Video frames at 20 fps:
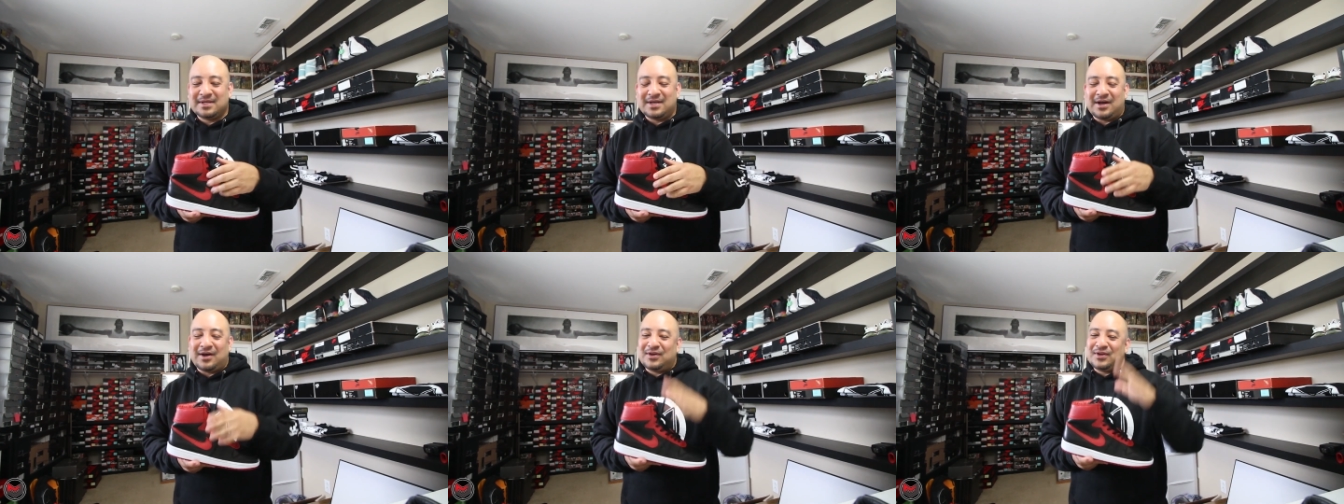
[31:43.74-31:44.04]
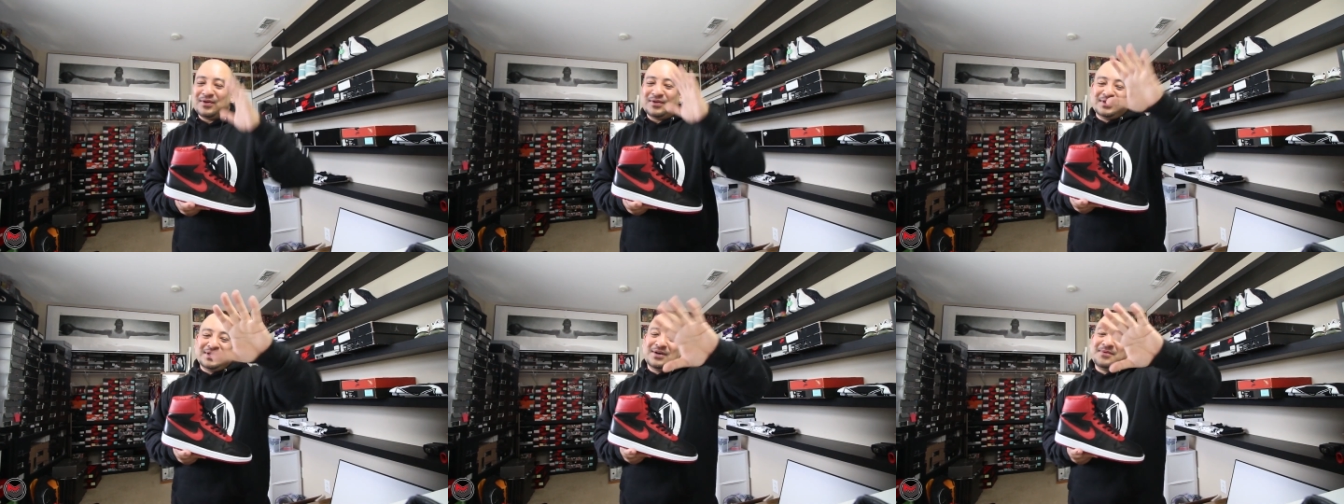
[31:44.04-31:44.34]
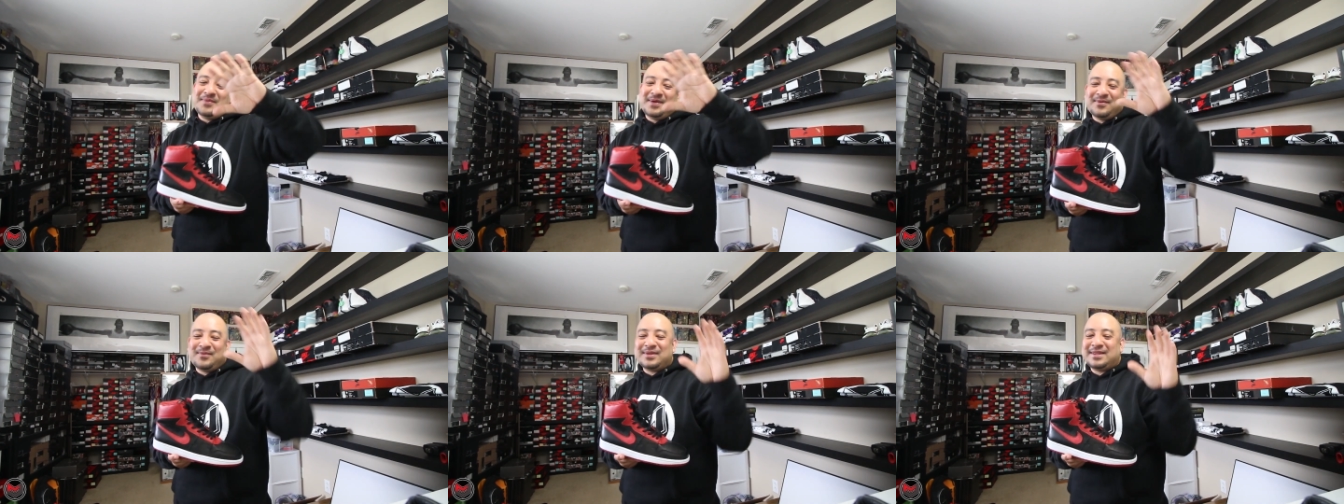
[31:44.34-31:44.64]
Oh, don't tell
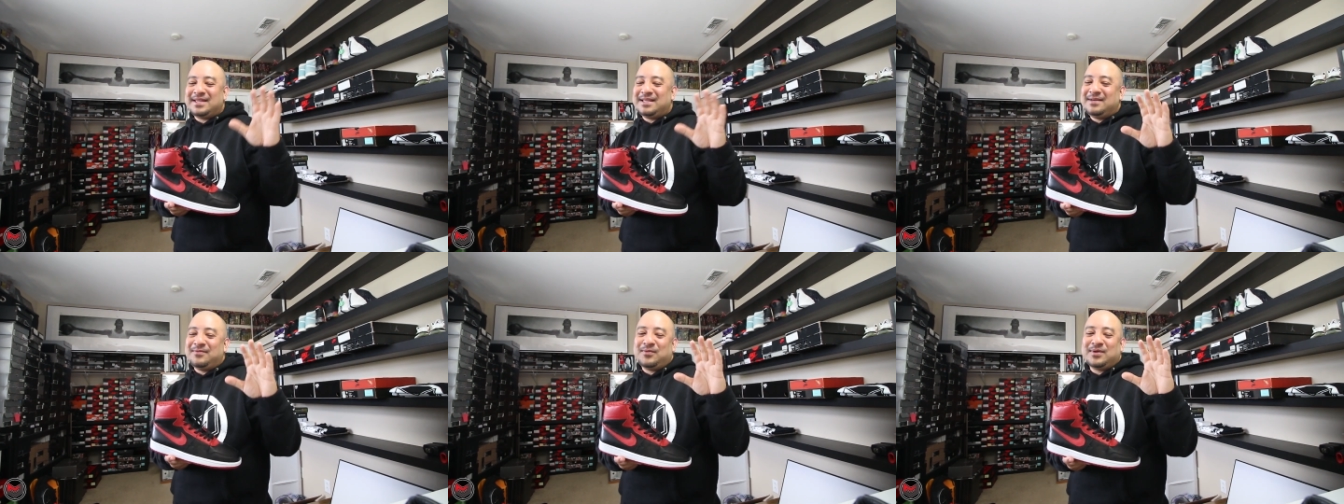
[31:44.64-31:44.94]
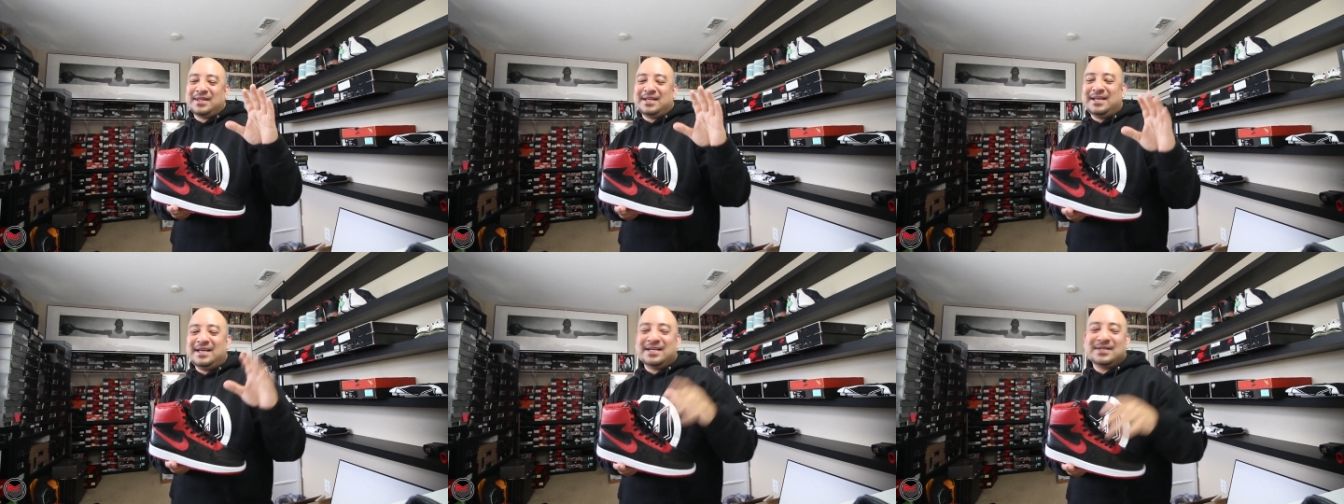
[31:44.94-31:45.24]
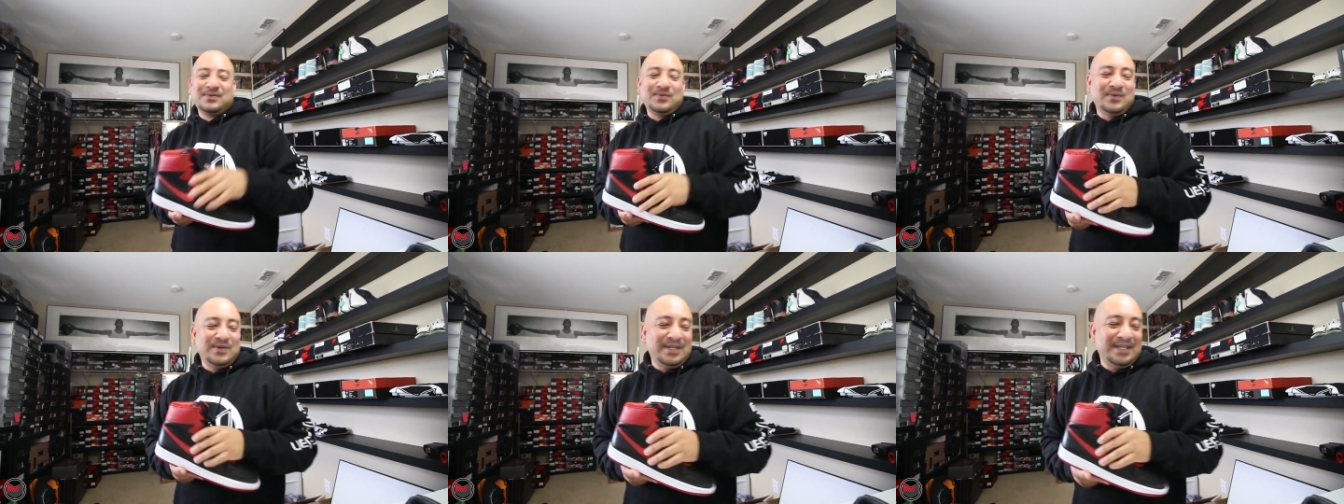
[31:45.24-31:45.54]
me what the what the
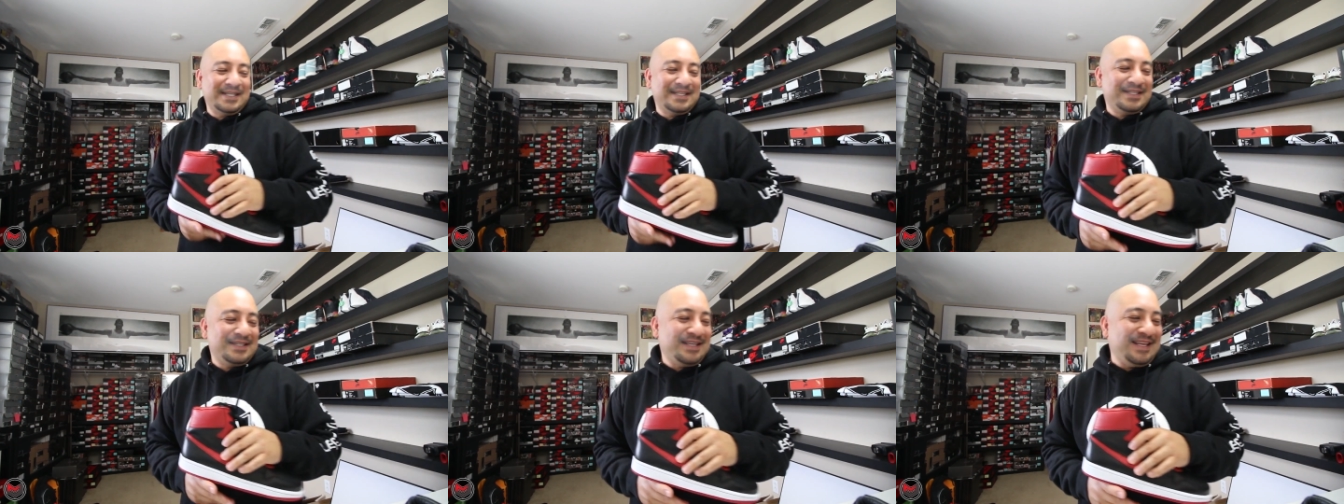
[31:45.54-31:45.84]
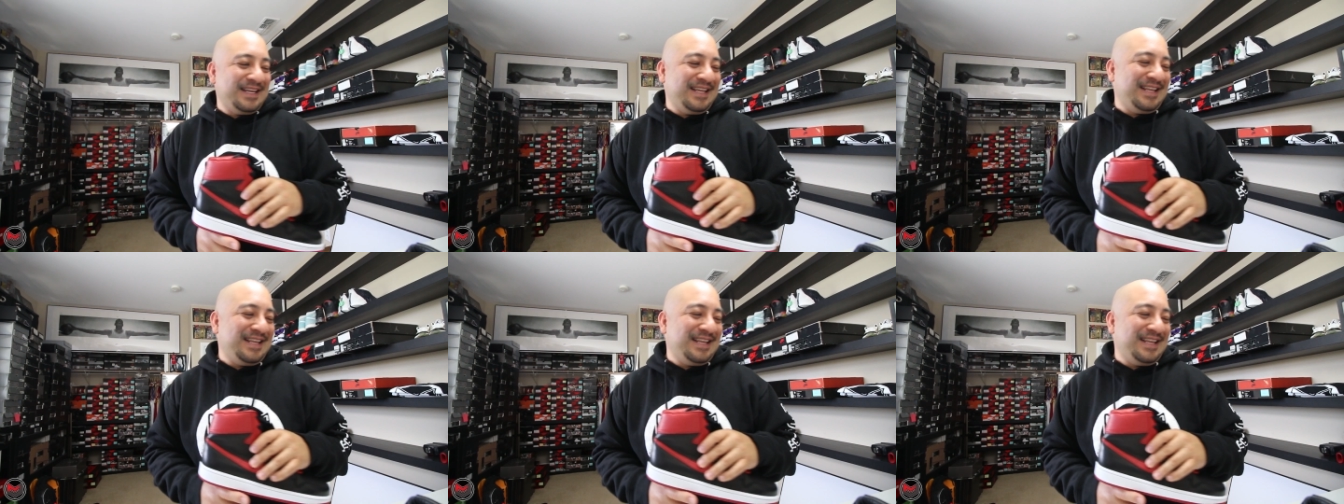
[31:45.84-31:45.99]
next one is.